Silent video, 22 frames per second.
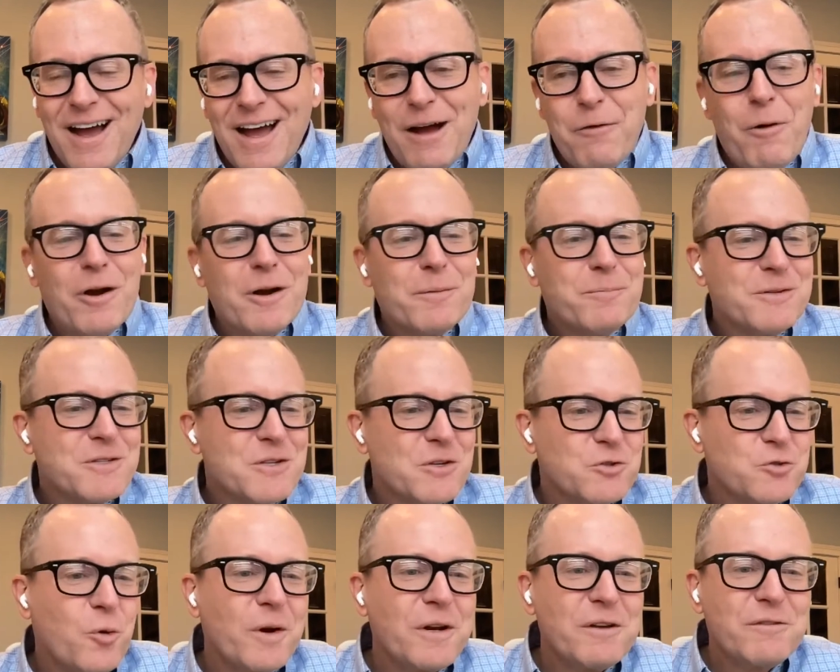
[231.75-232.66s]
I wound up as a
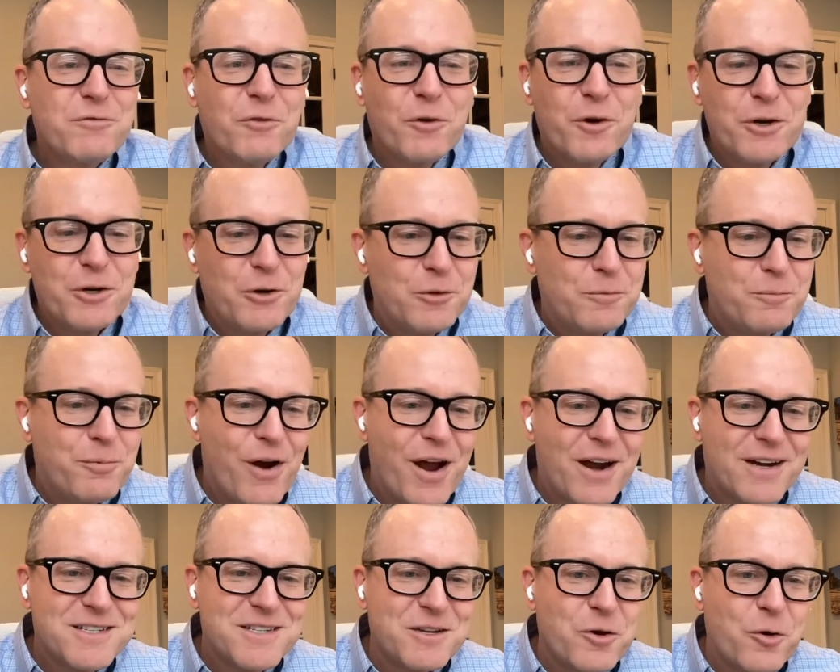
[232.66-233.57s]
24-year-old
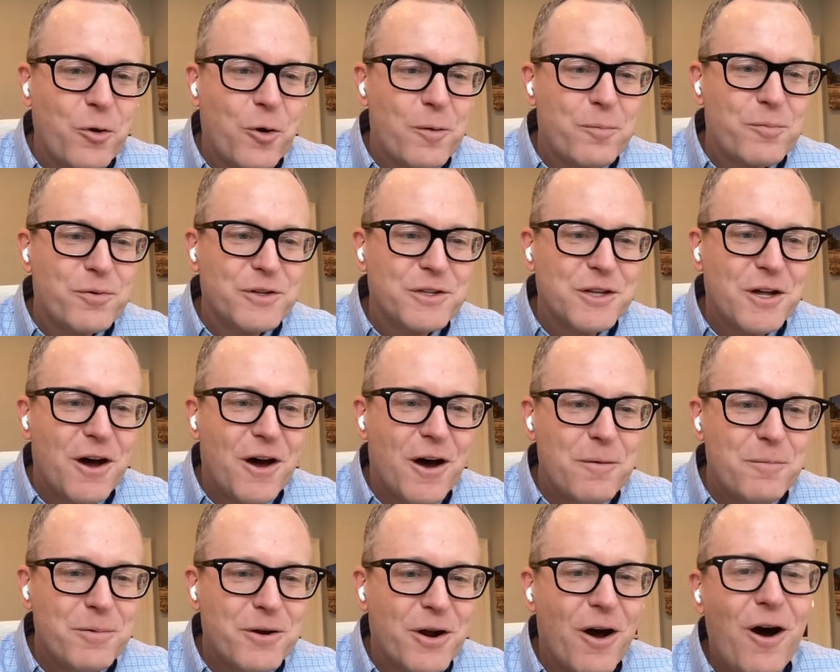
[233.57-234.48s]
practicing corporate
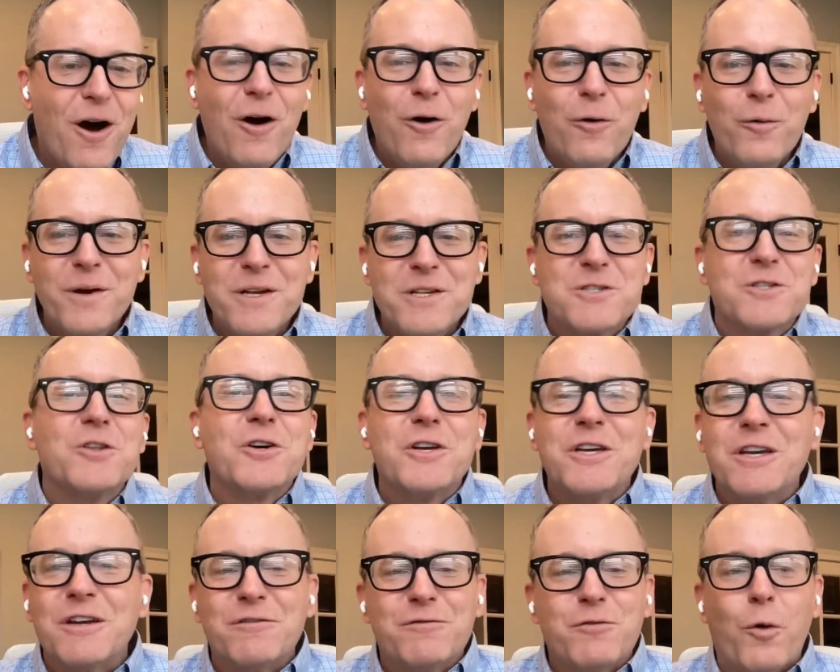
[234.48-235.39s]
law, but always
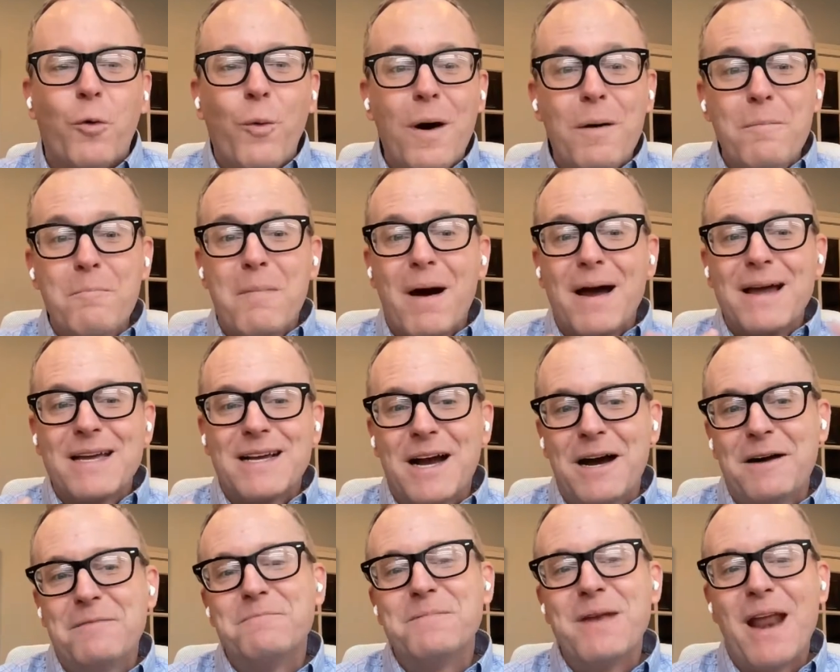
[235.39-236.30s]
looking for what might
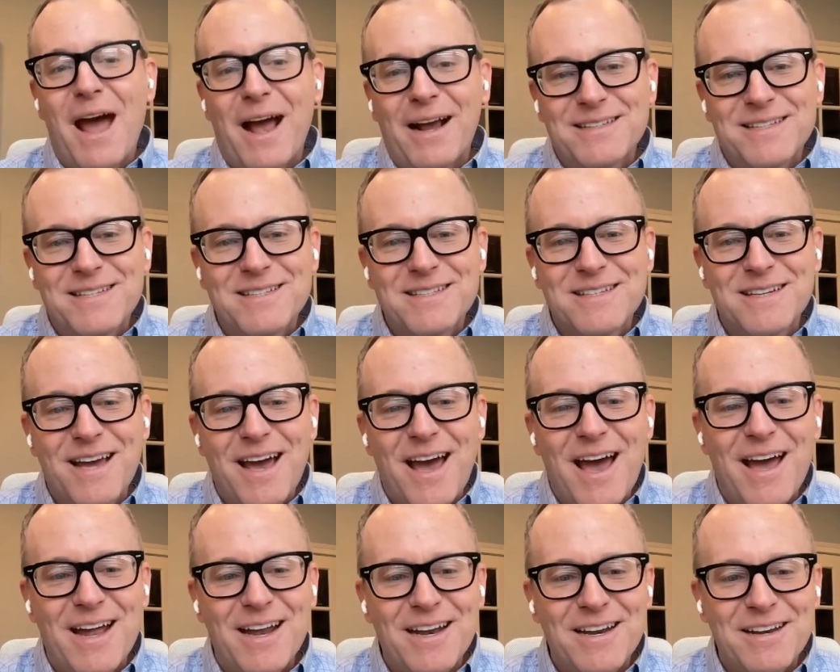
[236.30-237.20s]
come next.
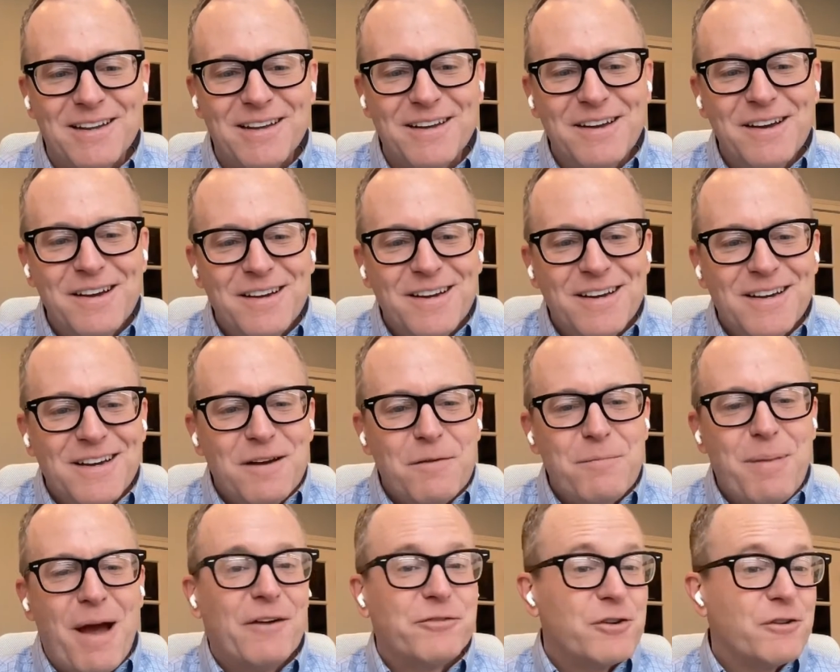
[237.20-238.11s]
And
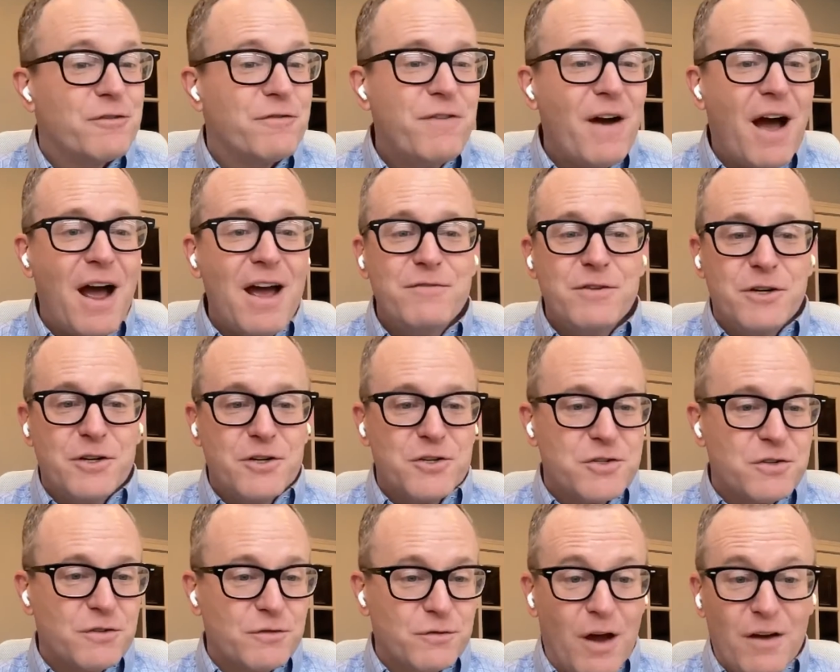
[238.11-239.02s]
after 5
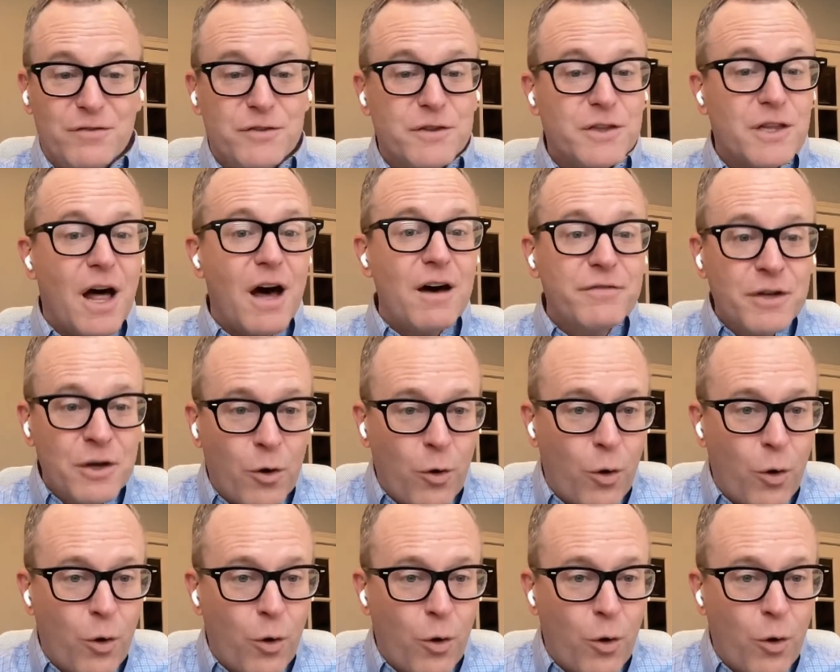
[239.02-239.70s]
years of loving